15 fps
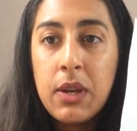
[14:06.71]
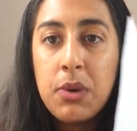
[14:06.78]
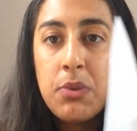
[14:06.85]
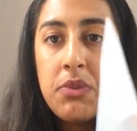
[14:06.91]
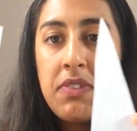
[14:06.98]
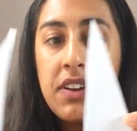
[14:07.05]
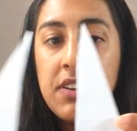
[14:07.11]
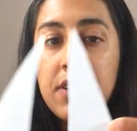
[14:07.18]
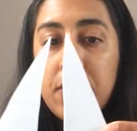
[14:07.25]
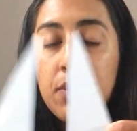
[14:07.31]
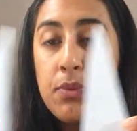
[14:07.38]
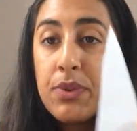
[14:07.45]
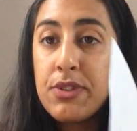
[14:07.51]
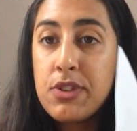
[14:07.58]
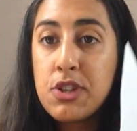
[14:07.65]
We've ended up
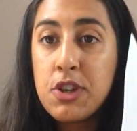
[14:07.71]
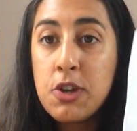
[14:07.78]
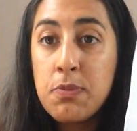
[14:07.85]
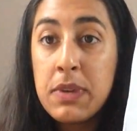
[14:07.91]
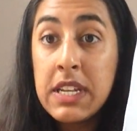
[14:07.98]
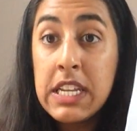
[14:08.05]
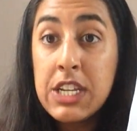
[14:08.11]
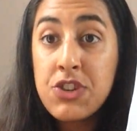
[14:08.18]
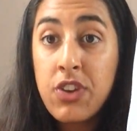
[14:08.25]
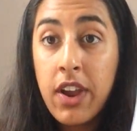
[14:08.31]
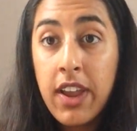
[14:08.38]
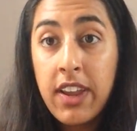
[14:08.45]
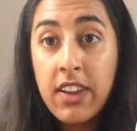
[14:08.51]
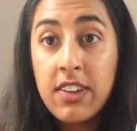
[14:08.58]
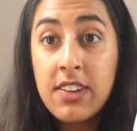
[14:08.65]
with two mini
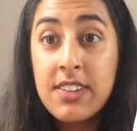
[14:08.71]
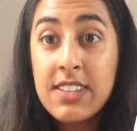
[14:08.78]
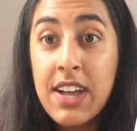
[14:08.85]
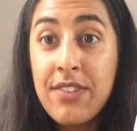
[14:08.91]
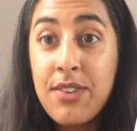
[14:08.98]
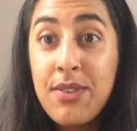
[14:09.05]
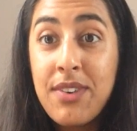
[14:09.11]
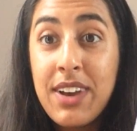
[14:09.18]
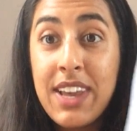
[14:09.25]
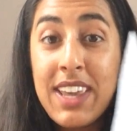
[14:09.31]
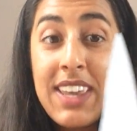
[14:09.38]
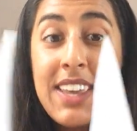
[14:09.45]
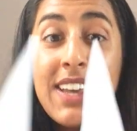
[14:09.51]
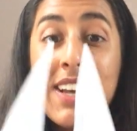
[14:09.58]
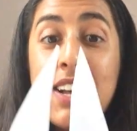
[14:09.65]
triangles, haven't
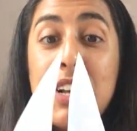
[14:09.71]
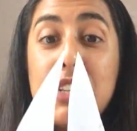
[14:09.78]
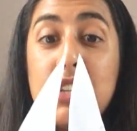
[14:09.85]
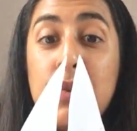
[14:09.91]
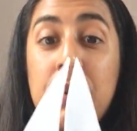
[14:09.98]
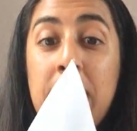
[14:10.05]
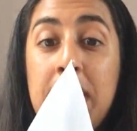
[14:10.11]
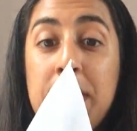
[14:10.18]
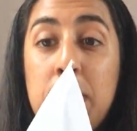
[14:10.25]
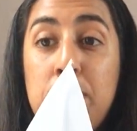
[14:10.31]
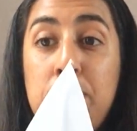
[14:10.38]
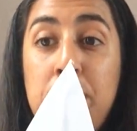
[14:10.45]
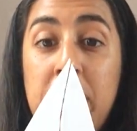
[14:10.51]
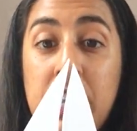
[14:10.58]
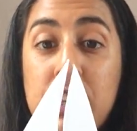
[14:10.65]
we? So we had a
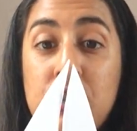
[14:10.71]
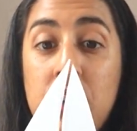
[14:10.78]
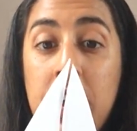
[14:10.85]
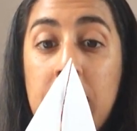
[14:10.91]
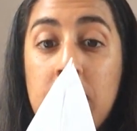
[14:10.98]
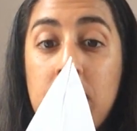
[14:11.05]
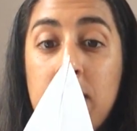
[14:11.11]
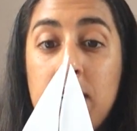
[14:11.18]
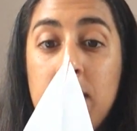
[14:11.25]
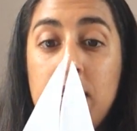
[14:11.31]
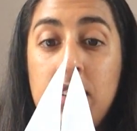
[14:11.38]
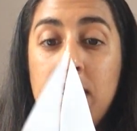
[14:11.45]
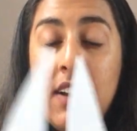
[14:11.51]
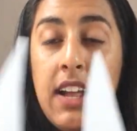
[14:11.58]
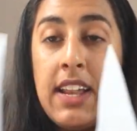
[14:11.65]
big
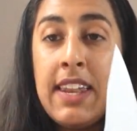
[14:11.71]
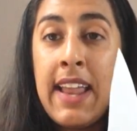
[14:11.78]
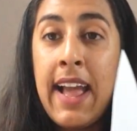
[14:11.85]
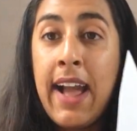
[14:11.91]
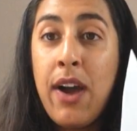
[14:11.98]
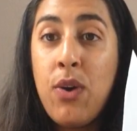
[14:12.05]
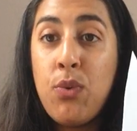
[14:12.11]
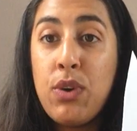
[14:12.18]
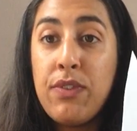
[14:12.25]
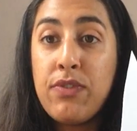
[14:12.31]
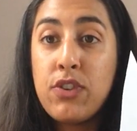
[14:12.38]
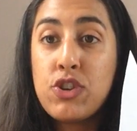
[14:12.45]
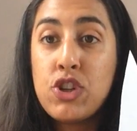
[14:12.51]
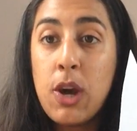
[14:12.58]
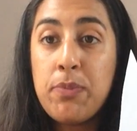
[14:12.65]
triangle and now we've
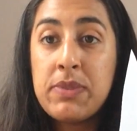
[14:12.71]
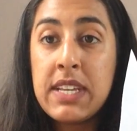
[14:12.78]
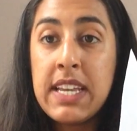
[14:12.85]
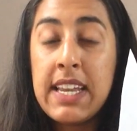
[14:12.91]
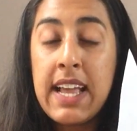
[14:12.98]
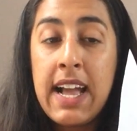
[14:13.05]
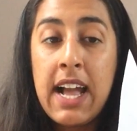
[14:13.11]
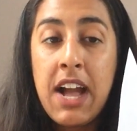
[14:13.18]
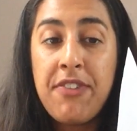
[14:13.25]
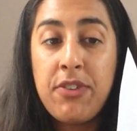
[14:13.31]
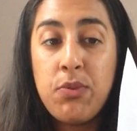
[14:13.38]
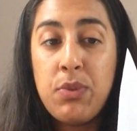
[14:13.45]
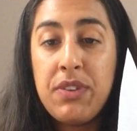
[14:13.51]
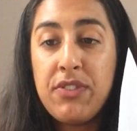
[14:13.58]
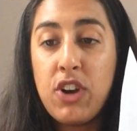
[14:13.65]
chopped it in half
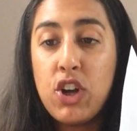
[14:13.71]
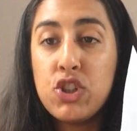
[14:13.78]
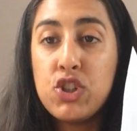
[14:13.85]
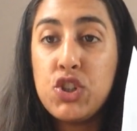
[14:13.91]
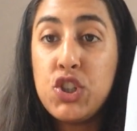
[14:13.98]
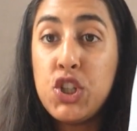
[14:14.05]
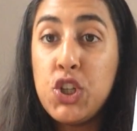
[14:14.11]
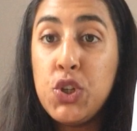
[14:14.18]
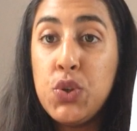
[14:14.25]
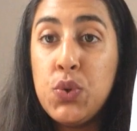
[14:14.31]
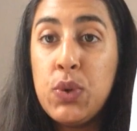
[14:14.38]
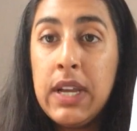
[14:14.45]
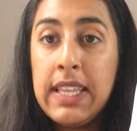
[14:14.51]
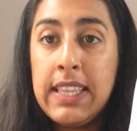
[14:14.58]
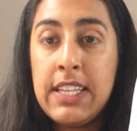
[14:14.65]
and we've got
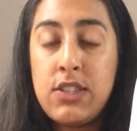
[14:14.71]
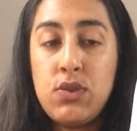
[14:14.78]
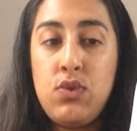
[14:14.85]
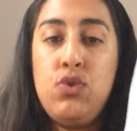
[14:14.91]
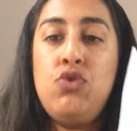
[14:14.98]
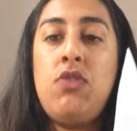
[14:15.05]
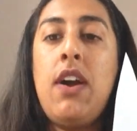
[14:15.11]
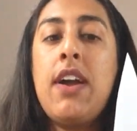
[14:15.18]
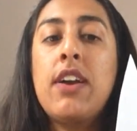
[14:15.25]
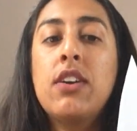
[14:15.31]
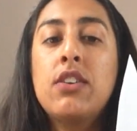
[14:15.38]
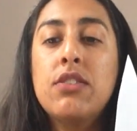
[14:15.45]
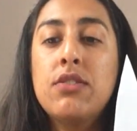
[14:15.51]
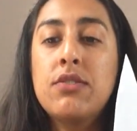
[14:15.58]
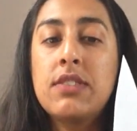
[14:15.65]
two little
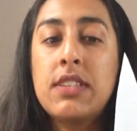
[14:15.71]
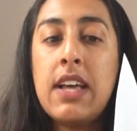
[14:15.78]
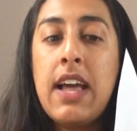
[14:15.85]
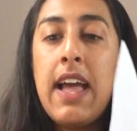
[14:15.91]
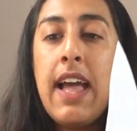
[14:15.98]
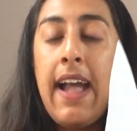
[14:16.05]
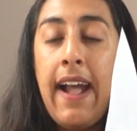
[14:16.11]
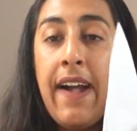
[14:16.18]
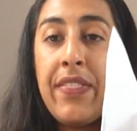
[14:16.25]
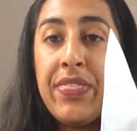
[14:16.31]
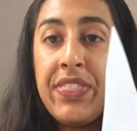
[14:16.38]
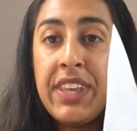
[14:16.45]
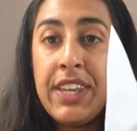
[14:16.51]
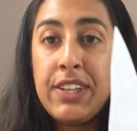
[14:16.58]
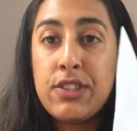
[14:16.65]
triangles. And
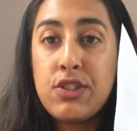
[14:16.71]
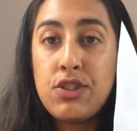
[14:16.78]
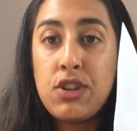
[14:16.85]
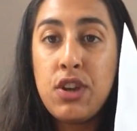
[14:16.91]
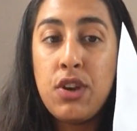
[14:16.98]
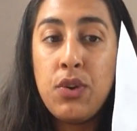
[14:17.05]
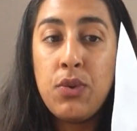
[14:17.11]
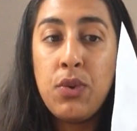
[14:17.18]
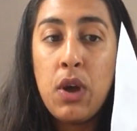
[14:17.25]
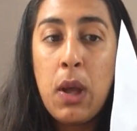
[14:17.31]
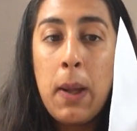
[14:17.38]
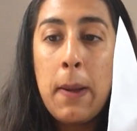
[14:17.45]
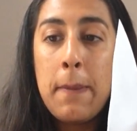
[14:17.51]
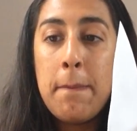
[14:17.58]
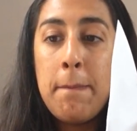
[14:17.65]
these two
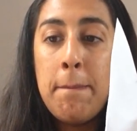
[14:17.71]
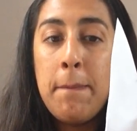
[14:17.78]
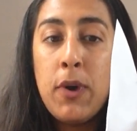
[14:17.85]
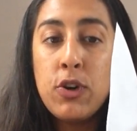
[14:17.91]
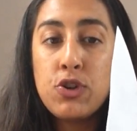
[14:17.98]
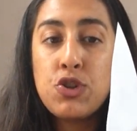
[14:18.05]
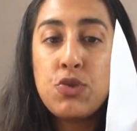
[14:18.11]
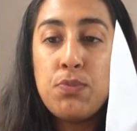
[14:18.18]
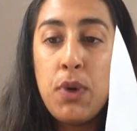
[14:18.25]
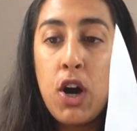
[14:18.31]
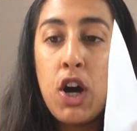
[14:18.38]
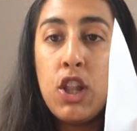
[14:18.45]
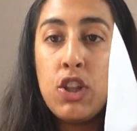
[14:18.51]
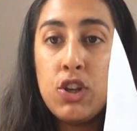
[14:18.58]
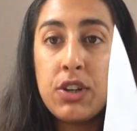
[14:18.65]
much
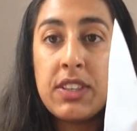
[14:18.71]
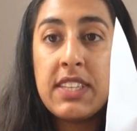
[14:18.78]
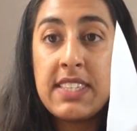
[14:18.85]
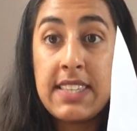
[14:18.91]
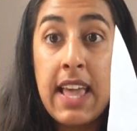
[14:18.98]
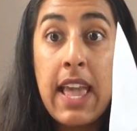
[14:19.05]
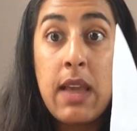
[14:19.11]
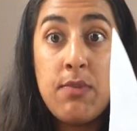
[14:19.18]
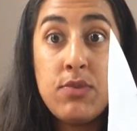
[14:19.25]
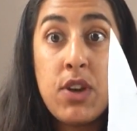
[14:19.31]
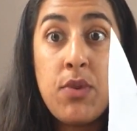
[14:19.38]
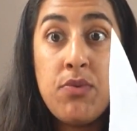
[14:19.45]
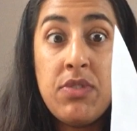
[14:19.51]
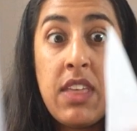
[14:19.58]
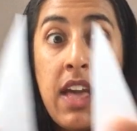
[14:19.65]
more look the same,
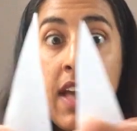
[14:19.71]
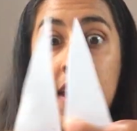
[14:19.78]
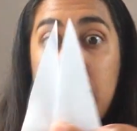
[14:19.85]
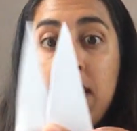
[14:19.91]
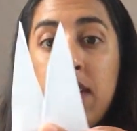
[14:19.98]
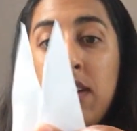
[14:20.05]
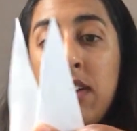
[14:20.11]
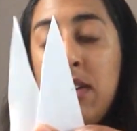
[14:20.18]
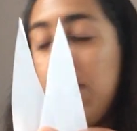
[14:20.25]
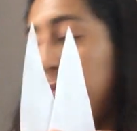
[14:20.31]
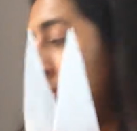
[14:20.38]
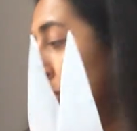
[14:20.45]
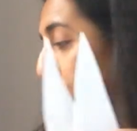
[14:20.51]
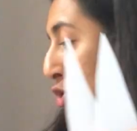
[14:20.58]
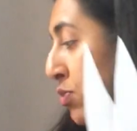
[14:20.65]
don't they?
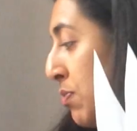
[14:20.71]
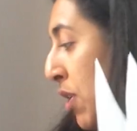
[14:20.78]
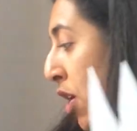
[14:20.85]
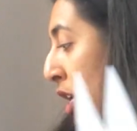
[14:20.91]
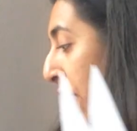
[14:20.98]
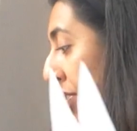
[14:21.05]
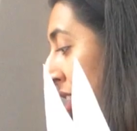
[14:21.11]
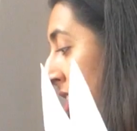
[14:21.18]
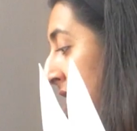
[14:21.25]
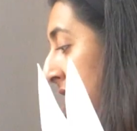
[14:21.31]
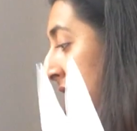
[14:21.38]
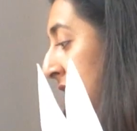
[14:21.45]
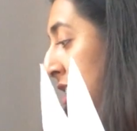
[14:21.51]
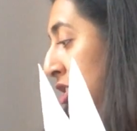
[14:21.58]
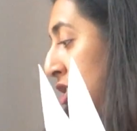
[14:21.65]
Much more than
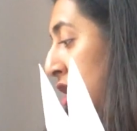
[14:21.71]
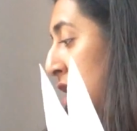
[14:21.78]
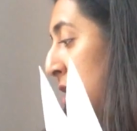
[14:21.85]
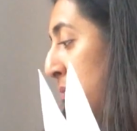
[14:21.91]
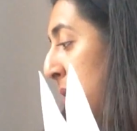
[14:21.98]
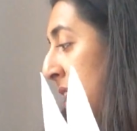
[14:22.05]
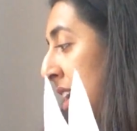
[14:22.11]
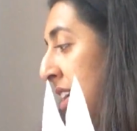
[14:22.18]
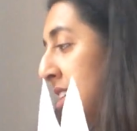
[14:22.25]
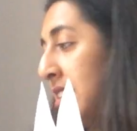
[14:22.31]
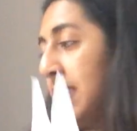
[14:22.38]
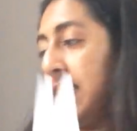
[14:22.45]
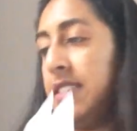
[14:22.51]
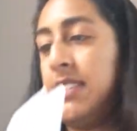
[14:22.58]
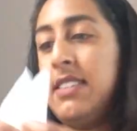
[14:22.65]
these two
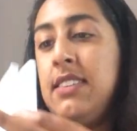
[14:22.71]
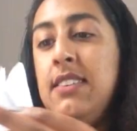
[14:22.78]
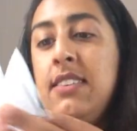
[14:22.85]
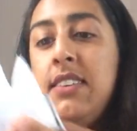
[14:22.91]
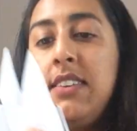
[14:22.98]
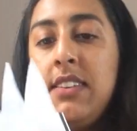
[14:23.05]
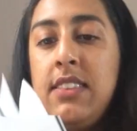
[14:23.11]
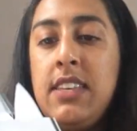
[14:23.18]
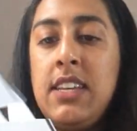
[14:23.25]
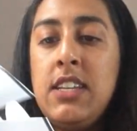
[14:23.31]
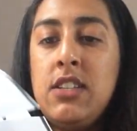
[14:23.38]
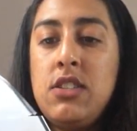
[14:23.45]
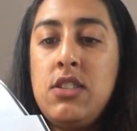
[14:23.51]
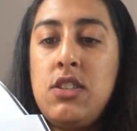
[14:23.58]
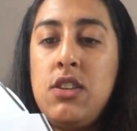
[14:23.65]
bits.
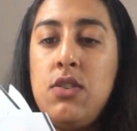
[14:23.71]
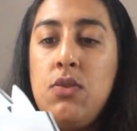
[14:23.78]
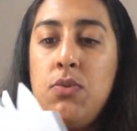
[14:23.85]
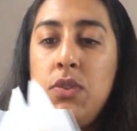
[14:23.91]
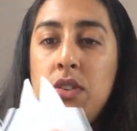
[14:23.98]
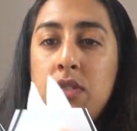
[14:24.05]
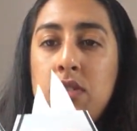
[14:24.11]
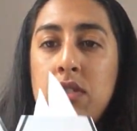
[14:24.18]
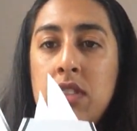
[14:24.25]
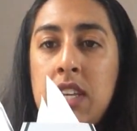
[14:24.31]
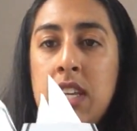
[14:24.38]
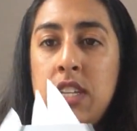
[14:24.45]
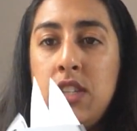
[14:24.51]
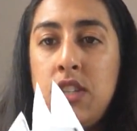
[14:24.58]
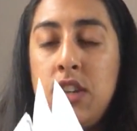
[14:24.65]
These two
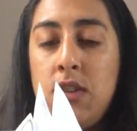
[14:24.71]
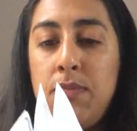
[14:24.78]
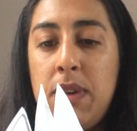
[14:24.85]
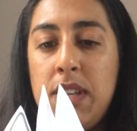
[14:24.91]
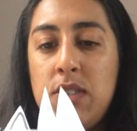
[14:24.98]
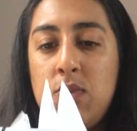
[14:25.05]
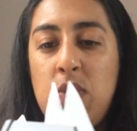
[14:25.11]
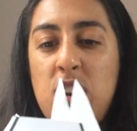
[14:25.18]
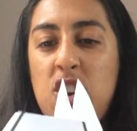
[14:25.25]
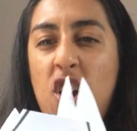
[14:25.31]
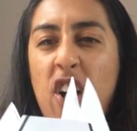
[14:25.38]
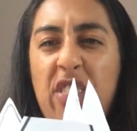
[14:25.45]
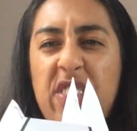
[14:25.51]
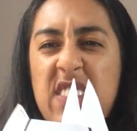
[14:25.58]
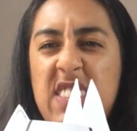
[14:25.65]
bits were
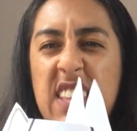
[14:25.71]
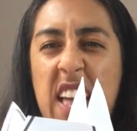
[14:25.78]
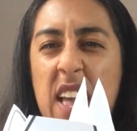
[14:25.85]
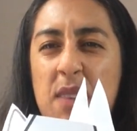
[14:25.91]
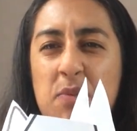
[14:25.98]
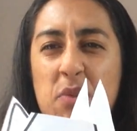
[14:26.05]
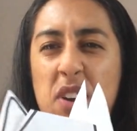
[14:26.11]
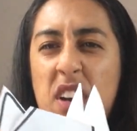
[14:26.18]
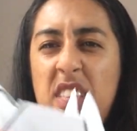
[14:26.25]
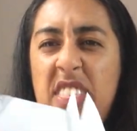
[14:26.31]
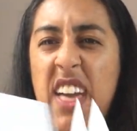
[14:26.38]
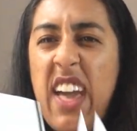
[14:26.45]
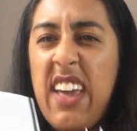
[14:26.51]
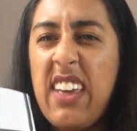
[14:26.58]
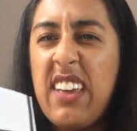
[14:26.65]
not the same, were
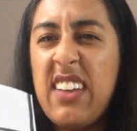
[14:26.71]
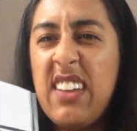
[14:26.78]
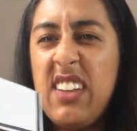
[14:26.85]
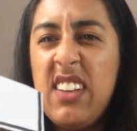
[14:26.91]
they?